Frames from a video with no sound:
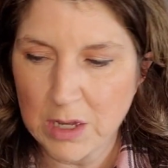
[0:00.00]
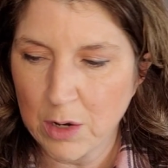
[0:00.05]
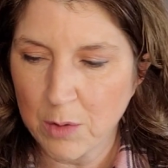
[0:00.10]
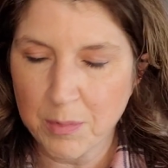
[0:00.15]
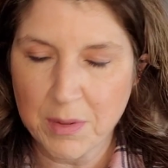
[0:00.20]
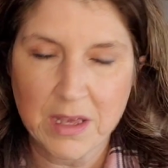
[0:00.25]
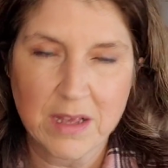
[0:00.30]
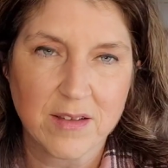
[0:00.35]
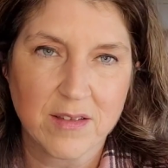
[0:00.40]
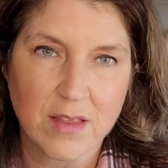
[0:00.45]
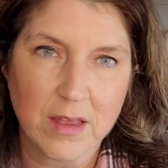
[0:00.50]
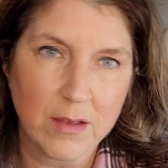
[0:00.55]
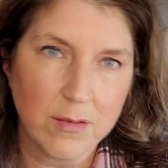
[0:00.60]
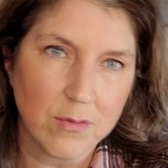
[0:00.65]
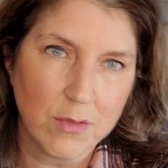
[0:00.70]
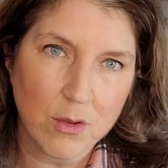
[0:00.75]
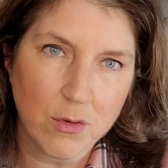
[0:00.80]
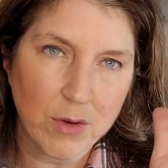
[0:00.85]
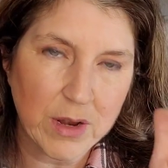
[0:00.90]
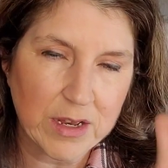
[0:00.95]
because the
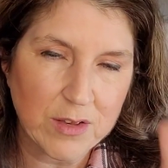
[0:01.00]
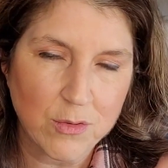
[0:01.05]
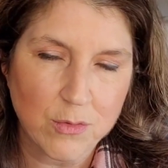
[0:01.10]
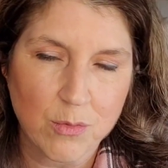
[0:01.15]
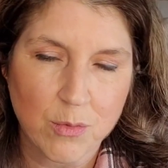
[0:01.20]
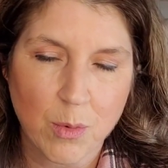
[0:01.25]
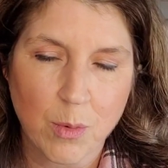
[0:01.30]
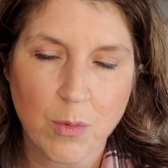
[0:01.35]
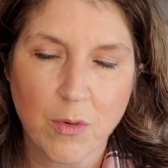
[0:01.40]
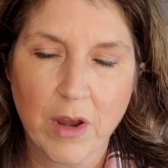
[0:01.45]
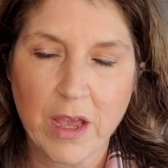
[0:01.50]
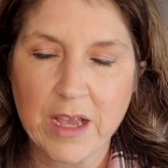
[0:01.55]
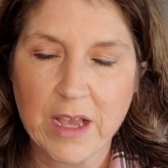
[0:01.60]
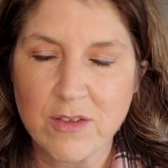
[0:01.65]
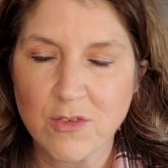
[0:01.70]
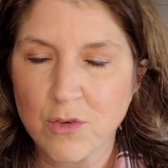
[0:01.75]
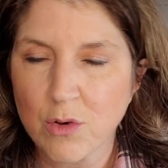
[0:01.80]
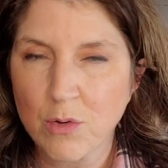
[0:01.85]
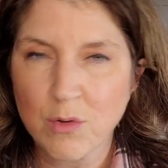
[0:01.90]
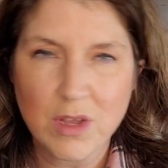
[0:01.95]
rates were
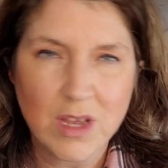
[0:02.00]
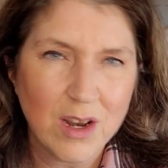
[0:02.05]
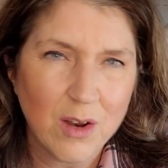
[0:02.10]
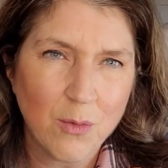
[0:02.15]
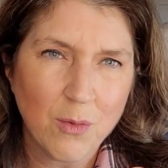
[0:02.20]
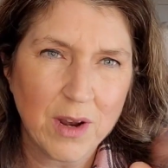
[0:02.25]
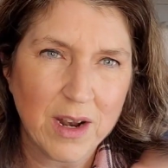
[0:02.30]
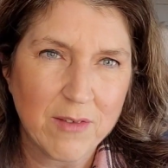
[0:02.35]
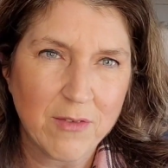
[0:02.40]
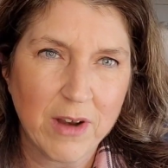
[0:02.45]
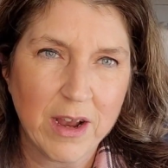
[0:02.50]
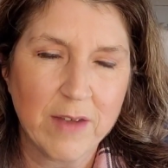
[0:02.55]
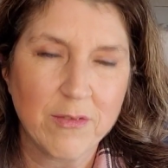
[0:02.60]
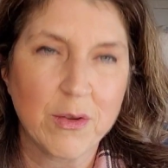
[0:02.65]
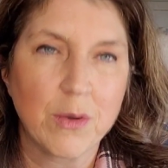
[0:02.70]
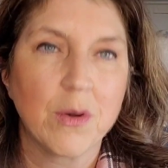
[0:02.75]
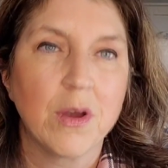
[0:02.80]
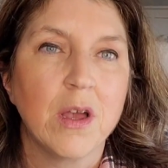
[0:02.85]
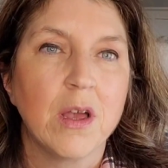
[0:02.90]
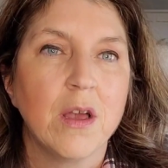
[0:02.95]
raised, or, whatever have you.